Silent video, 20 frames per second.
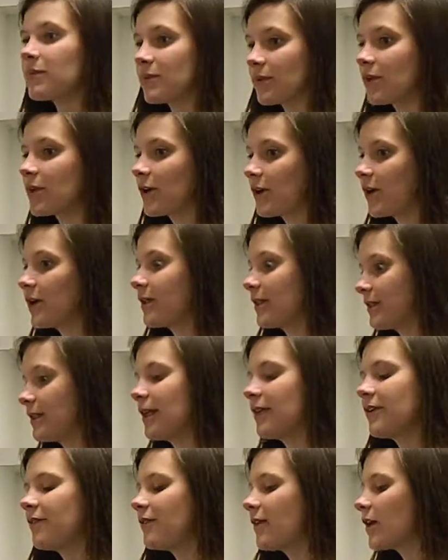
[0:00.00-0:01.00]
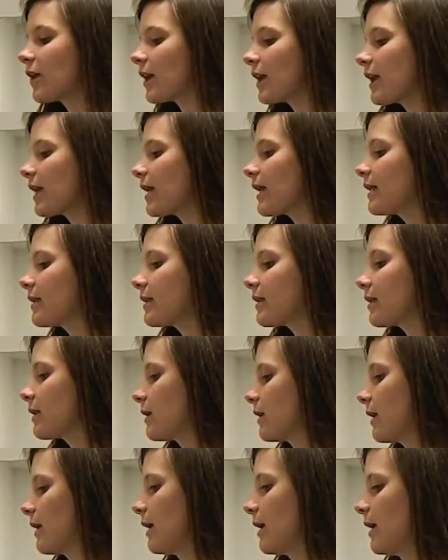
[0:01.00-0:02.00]
Good. At the very end,
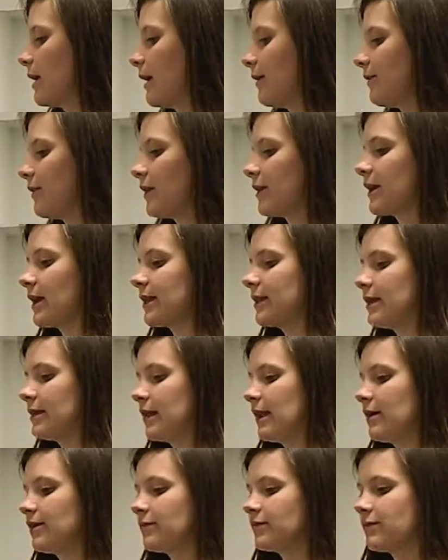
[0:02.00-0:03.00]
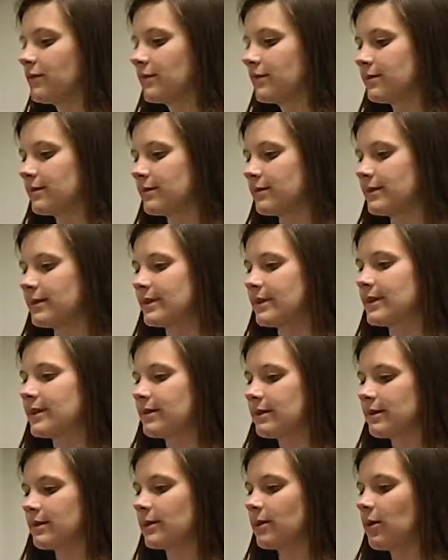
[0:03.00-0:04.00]
I felt like I didn't have
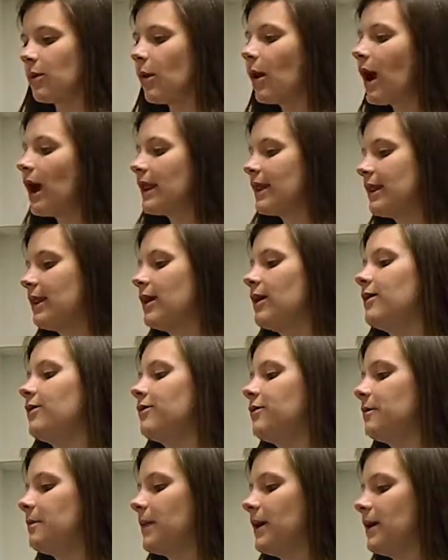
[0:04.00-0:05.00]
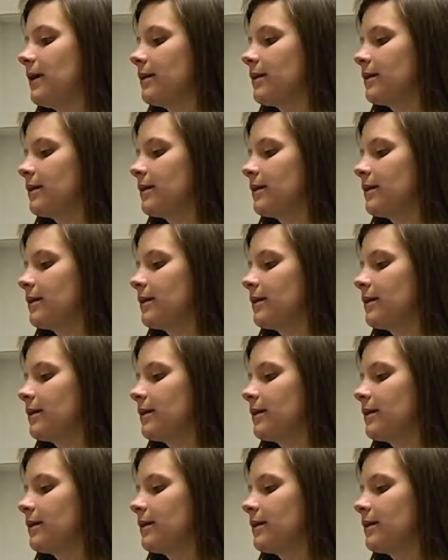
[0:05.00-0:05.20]
quite enough, but